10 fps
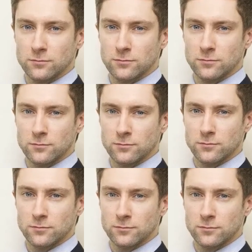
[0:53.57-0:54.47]

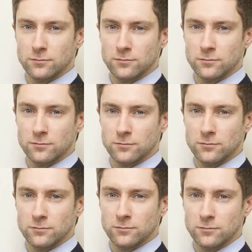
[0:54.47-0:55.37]

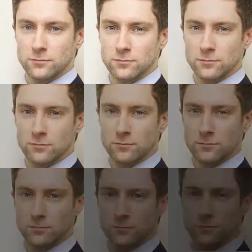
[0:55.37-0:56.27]

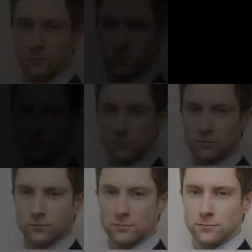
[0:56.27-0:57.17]

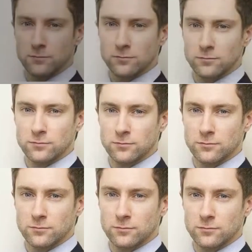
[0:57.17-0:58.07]

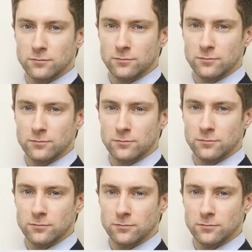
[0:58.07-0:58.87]
(silence)